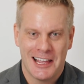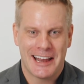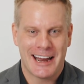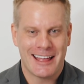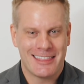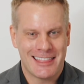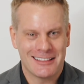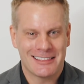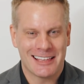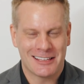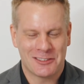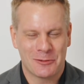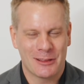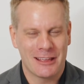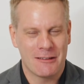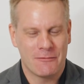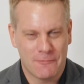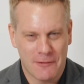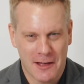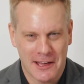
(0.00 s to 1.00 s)
And I think that's
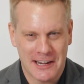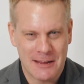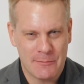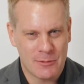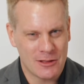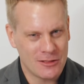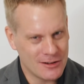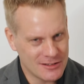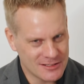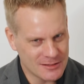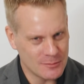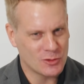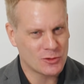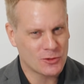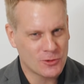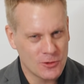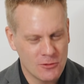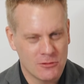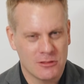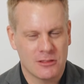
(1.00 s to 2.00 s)
really funny, but there's some
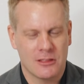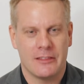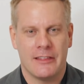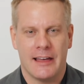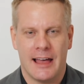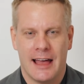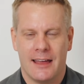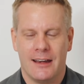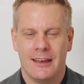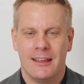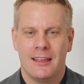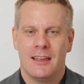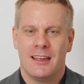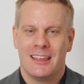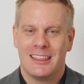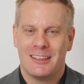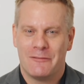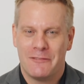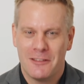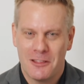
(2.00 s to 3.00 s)
truth to that.
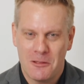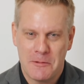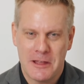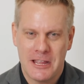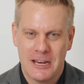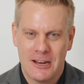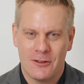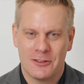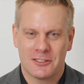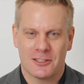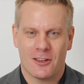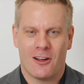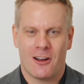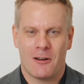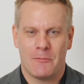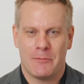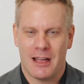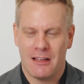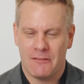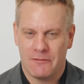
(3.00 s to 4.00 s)
The Filipinos are
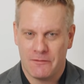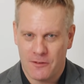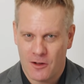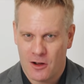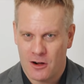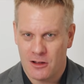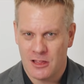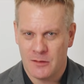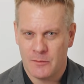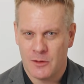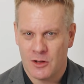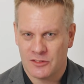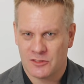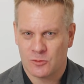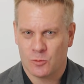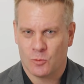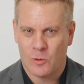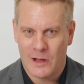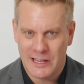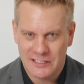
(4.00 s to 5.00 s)
by far the
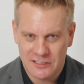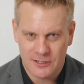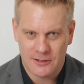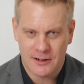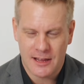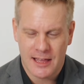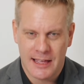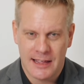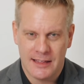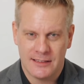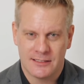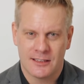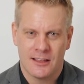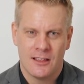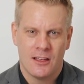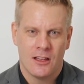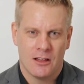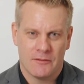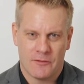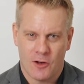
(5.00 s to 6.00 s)
most Westernized
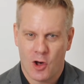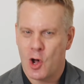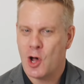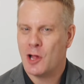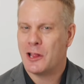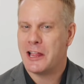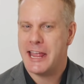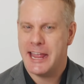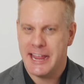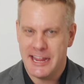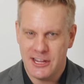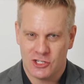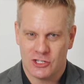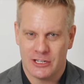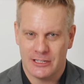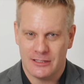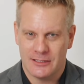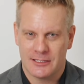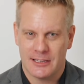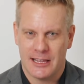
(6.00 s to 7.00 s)
of all
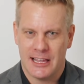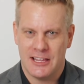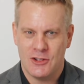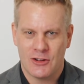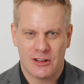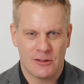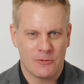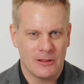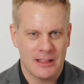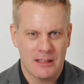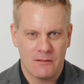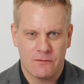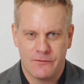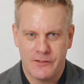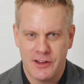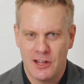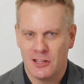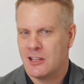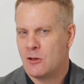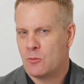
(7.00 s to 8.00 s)
Asians, and you can really
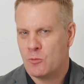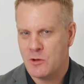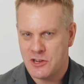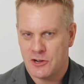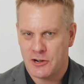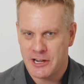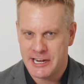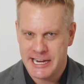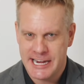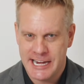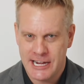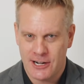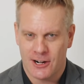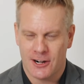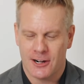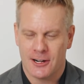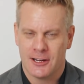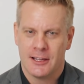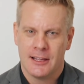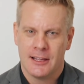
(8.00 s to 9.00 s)
feel it when you're here.